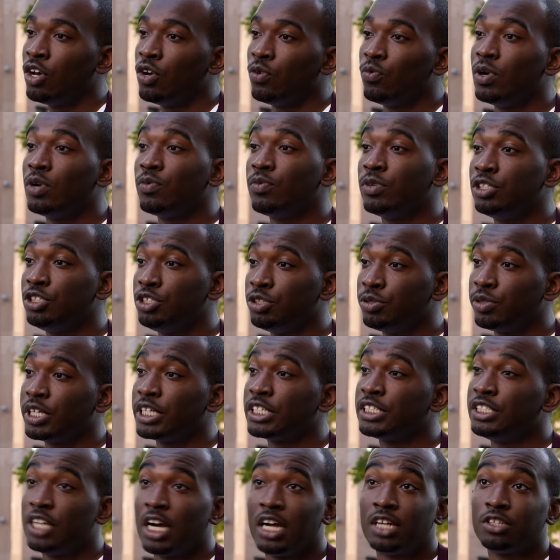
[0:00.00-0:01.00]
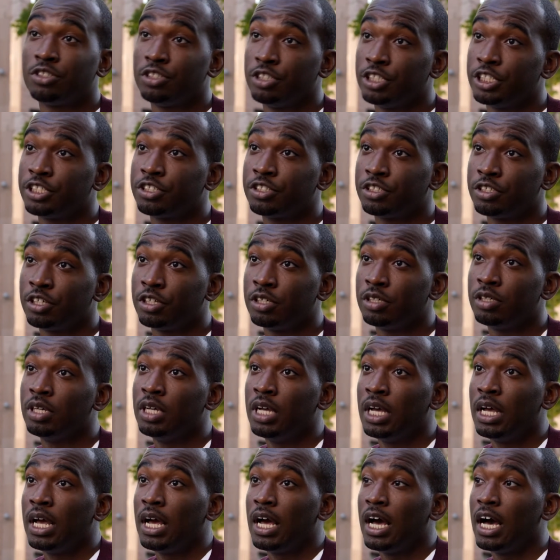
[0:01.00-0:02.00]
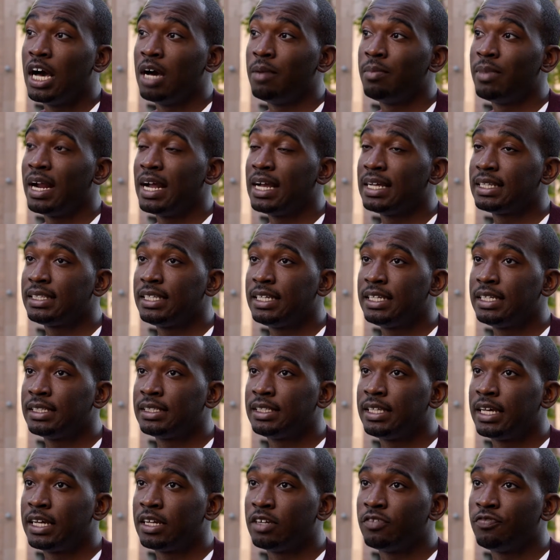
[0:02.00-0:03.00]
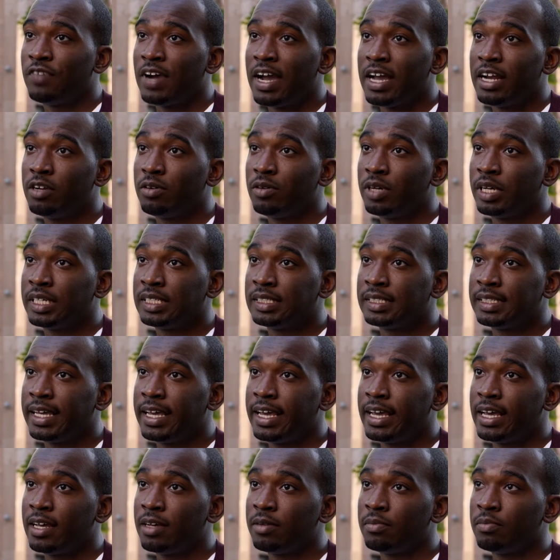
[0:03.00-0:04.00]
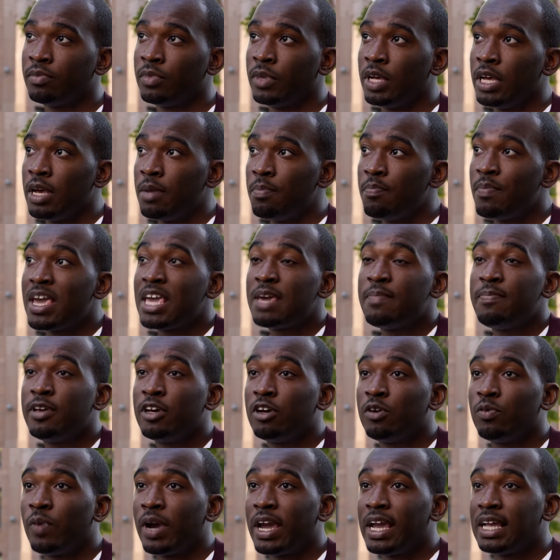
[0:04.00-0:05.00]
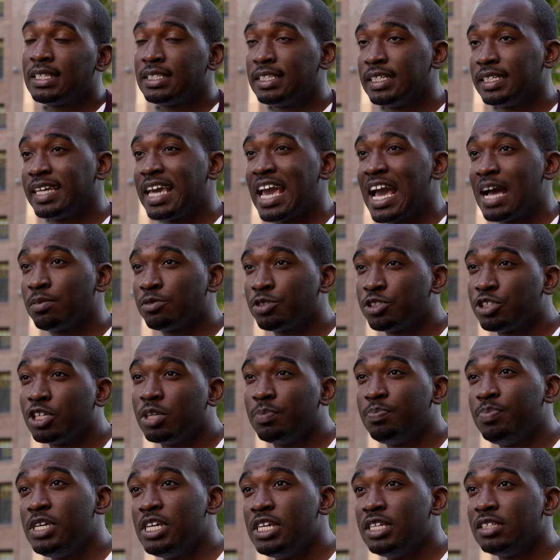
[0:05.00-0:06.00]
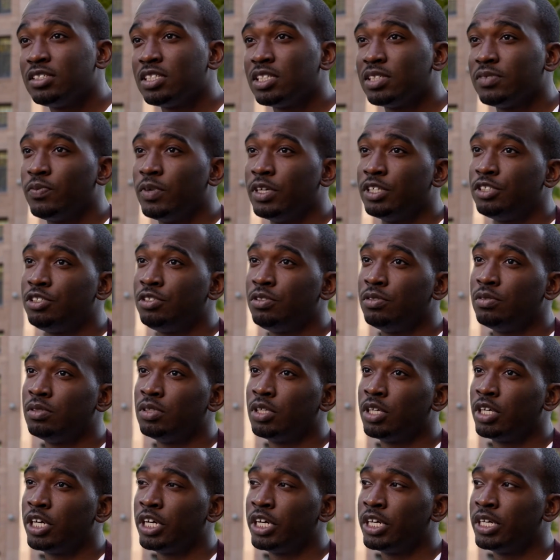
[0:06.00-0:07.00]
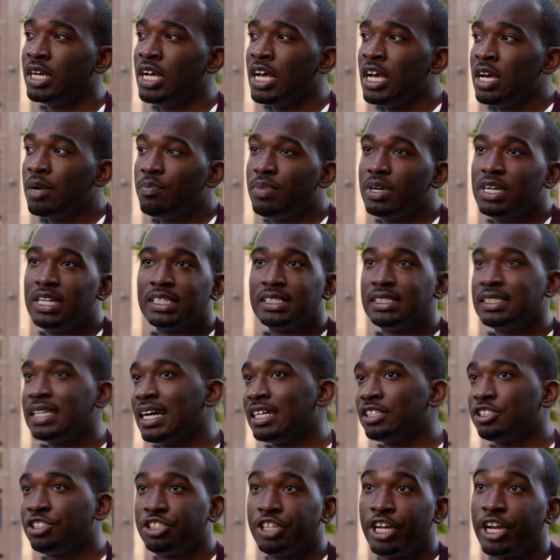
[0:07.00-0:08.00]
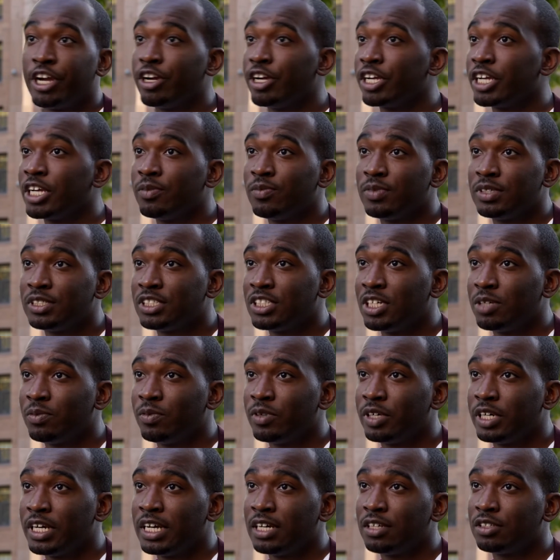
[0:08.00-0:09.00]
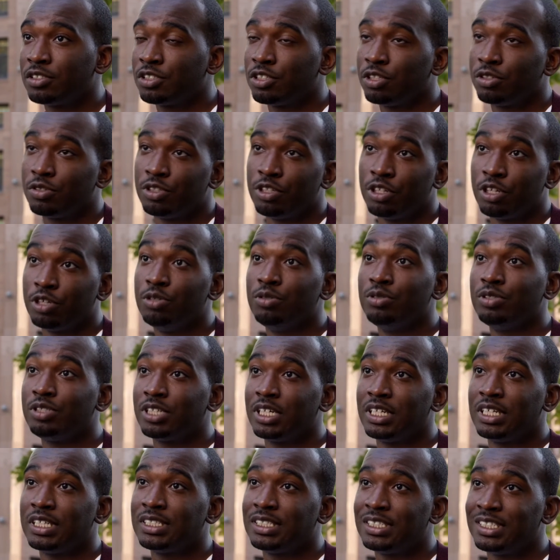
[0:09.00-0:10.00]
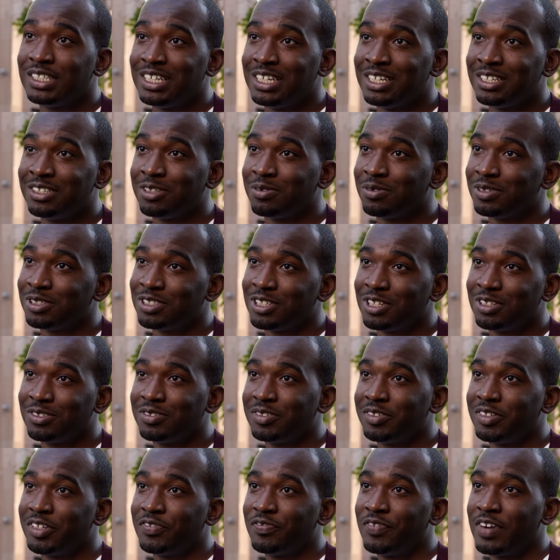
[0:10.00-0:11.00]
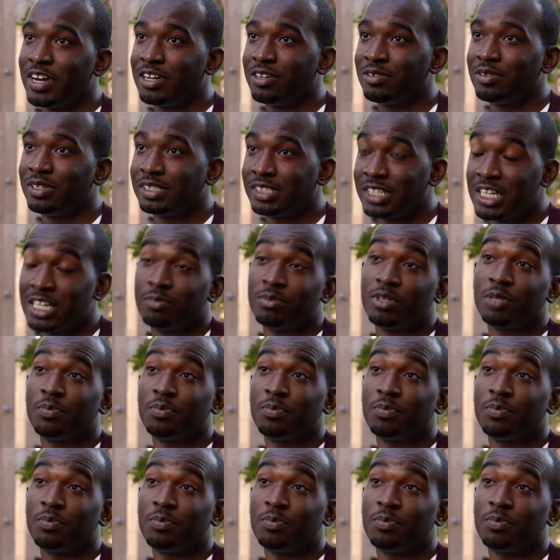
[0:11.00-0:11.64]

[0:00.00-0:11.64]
What we're doing is non-traditional. And I think that a final exam may be a way to capture a piece of what you learn, but it's not sharing it with someone else. So, who's going to see the results of your final exam?